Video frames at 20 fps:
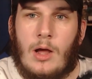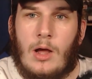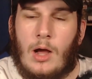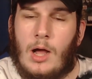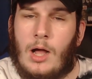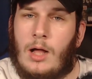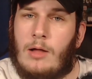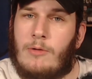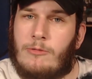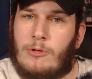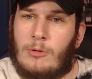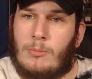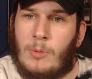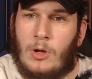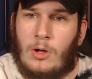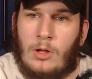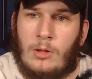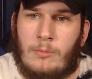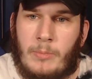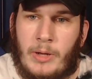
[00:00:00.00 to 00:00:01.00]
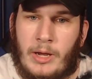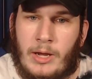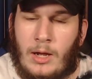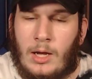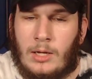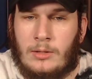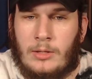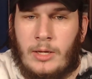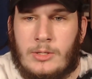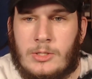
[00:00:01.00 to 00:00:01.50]
from all my
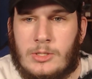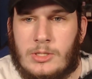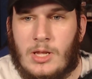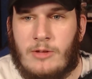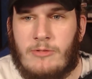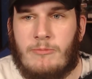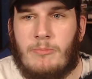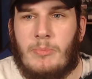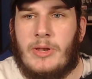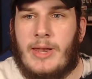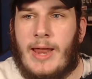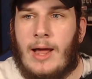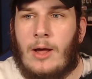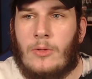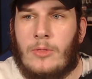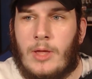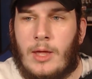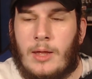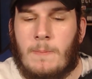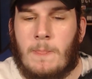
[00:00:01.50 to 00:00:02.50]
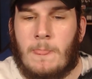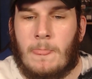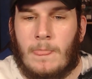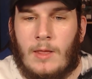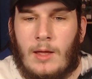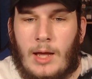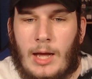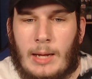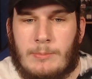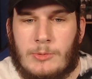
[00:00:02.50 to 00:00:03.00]
online stuff, but now that
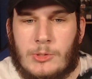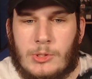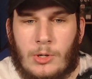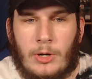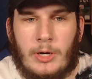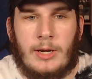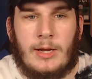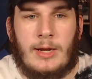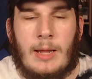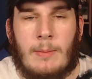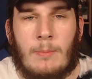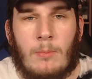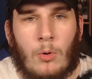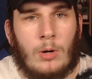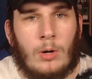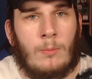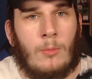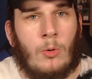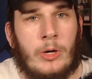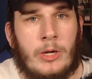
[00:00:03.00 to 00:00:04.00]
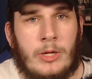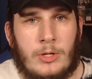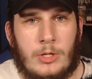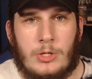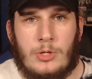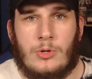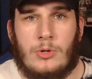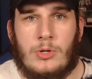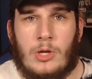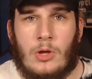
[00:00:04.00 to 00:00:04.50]
I'm starting to get more and more into
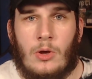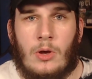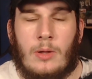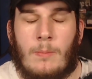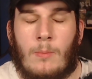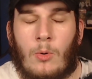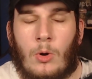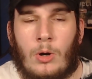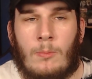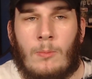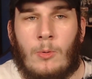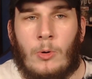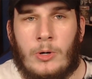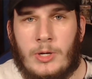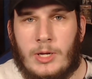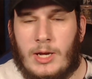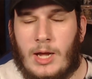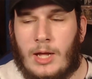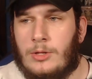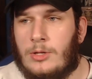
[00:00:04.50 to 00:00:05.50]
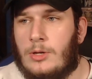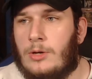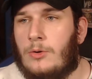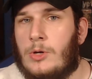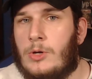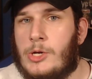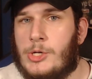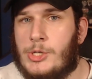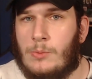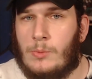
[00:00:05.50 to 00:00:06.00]
Yu-Gi-Oh and more into content
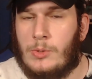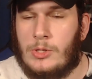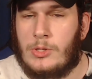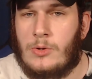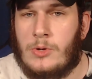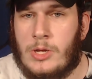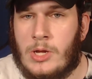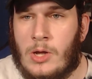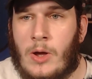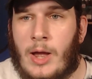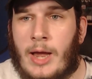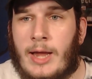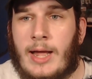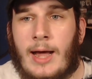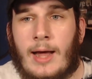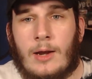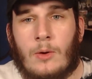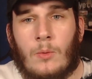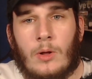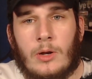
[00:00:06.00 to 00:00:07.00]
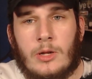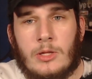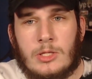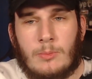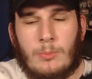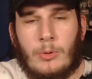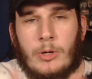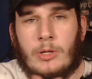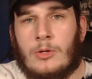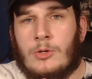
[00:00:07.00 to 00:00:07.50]
creation with Yu-Gi-Oh, I kind of wanted to
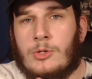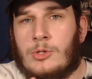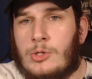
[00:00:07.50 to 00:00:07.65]
bring those two